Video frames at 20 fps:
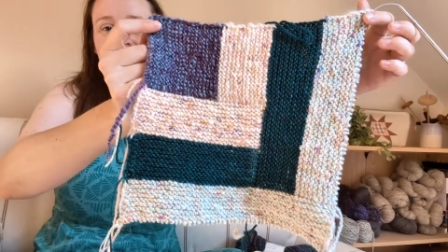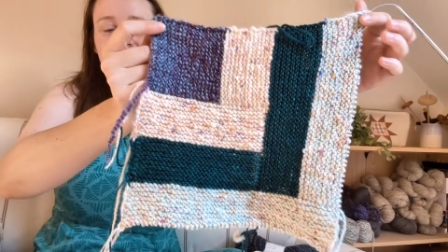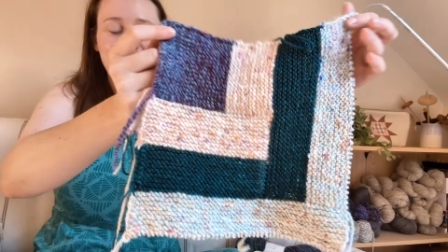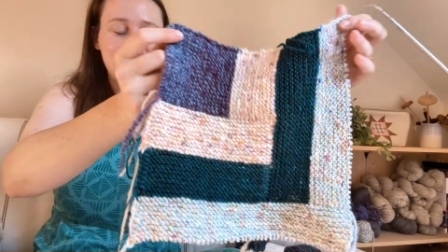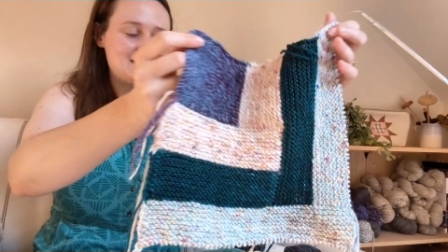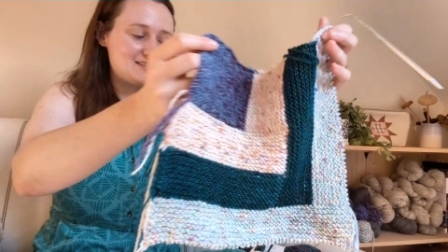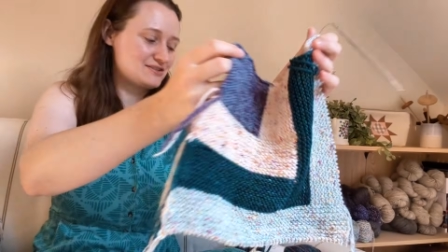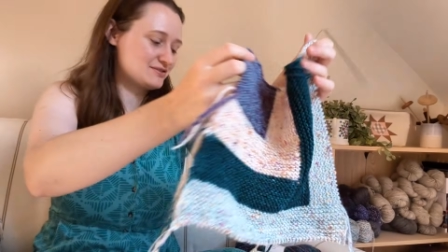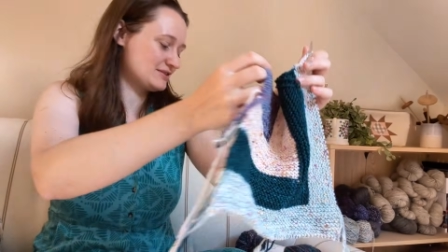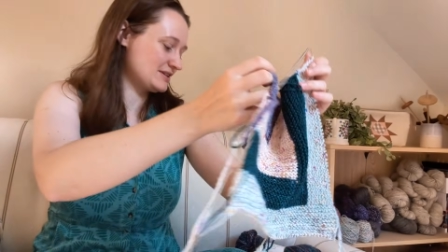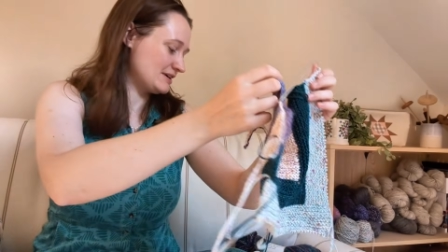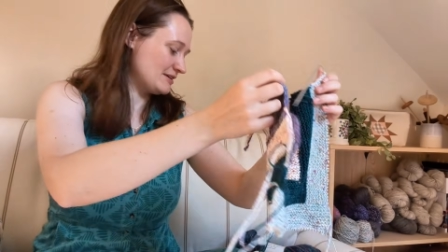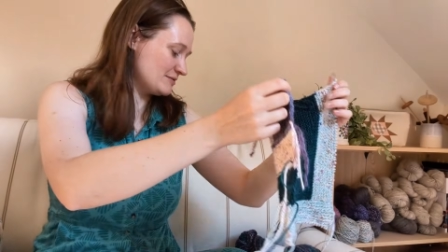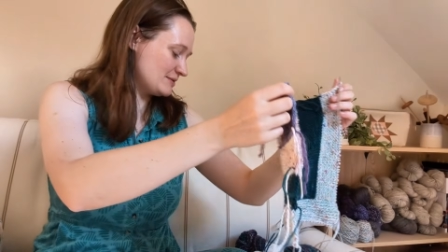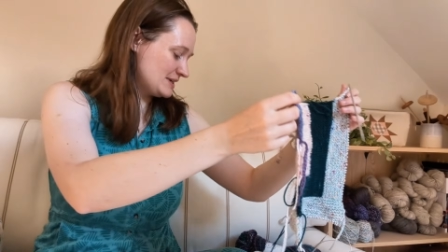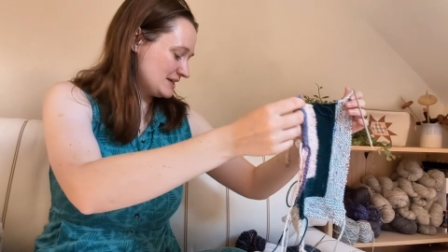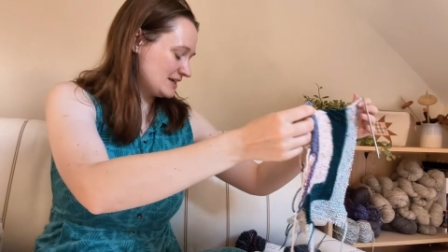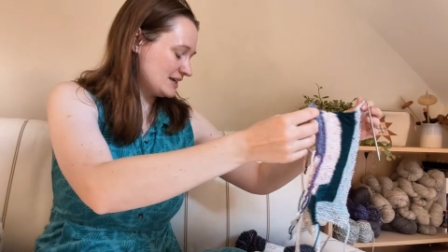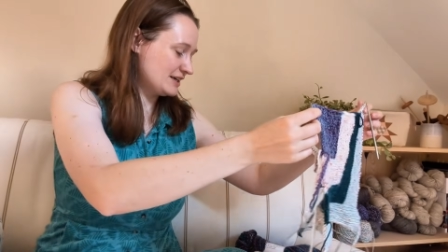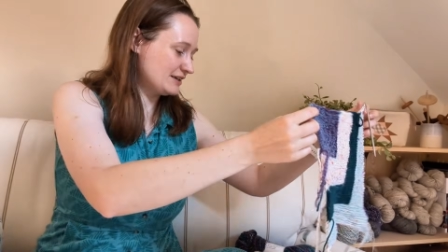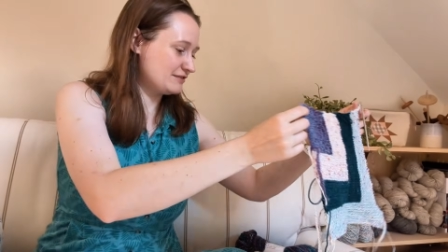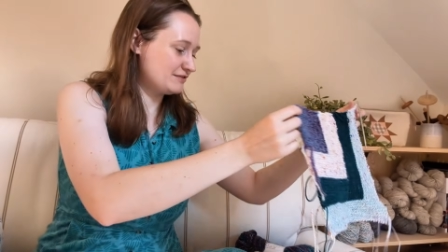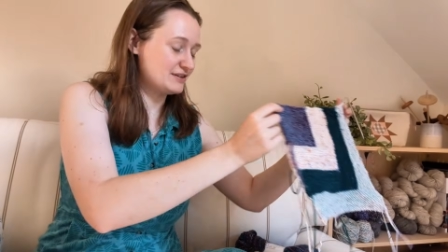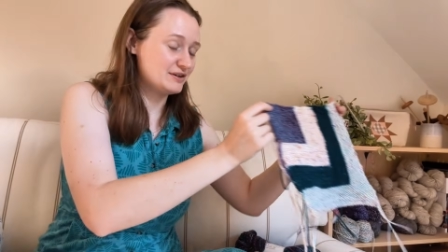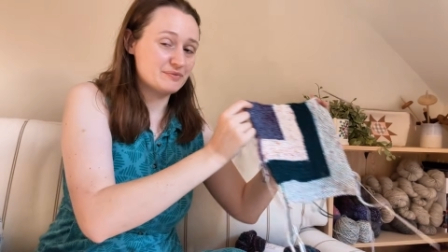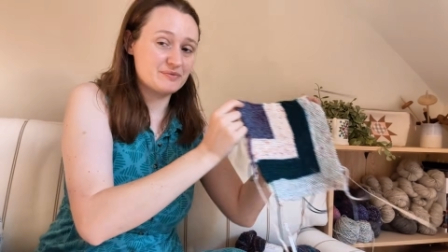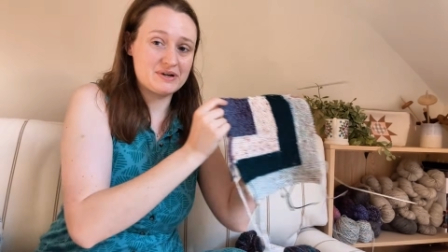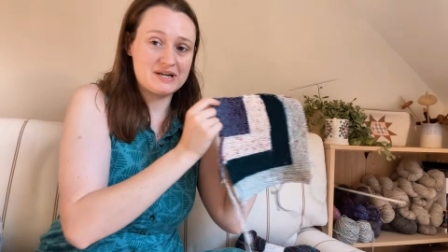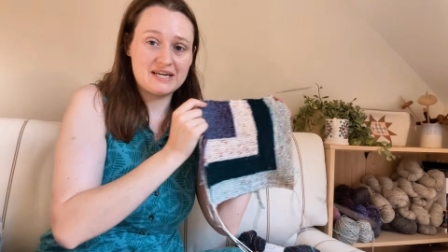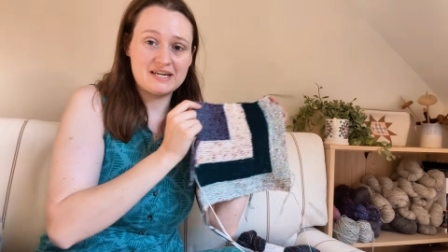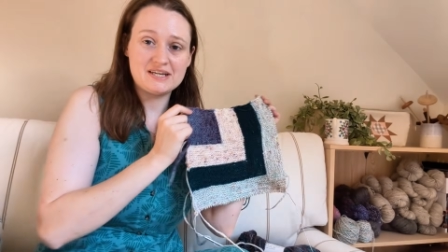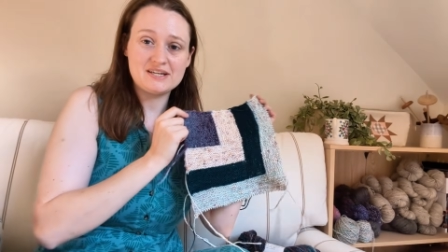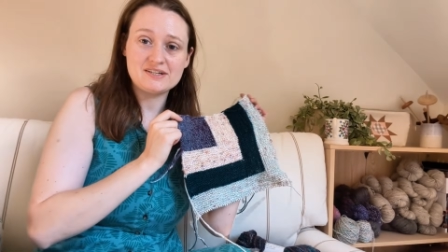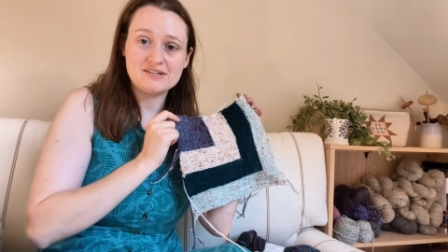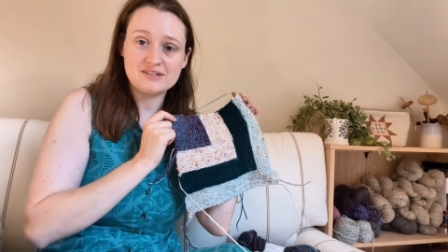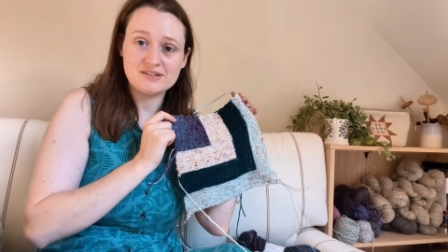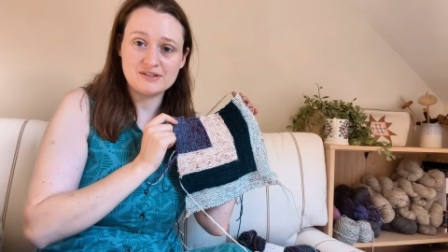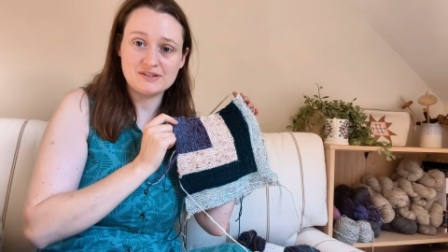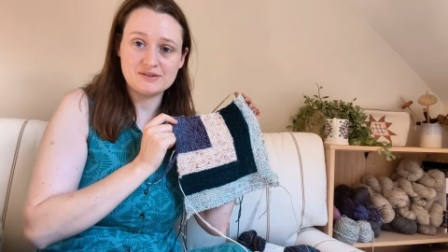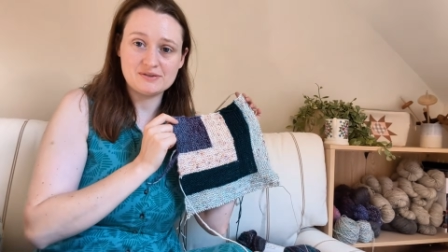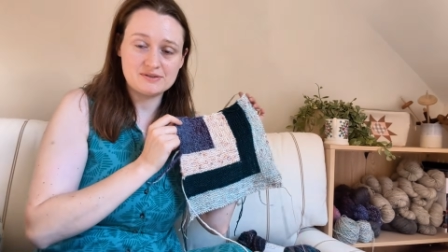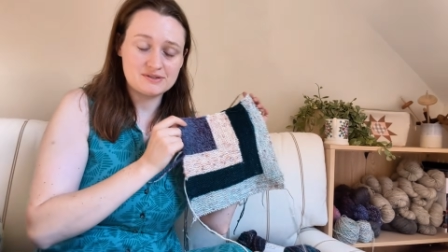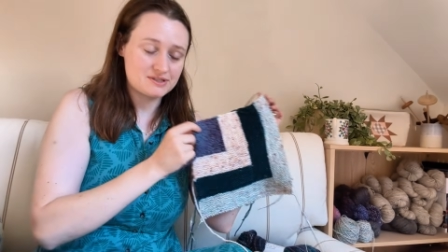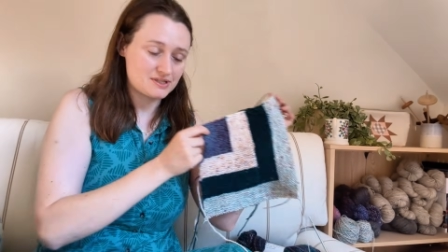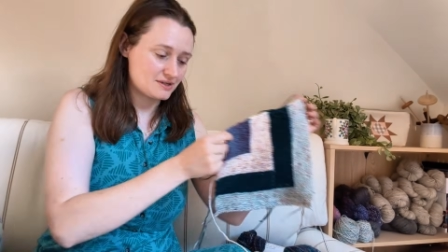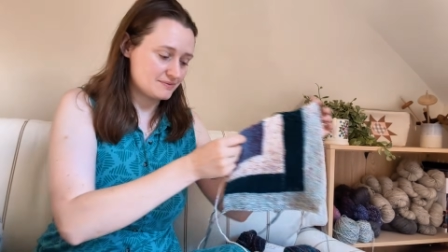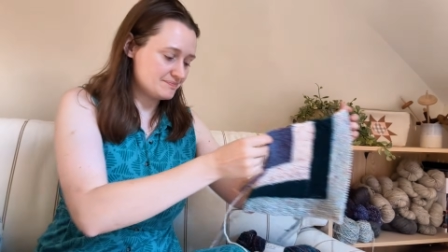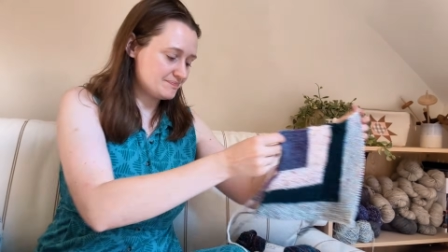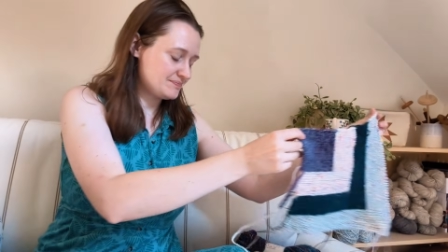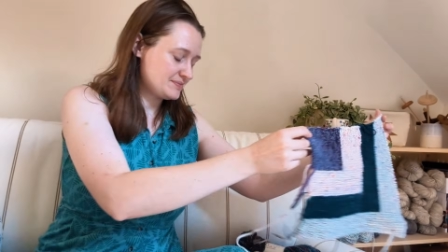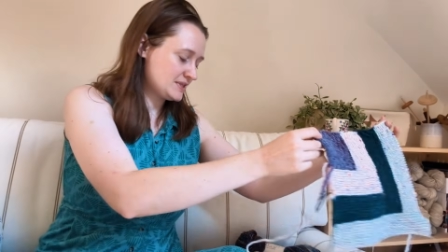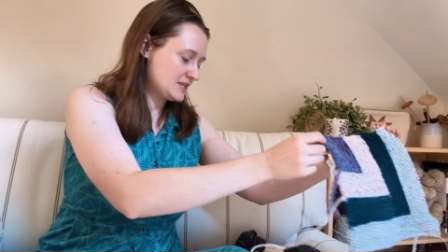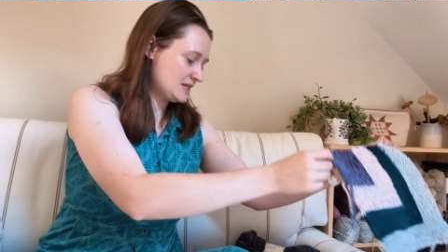and I just thought that would be a kind of fun way to use some.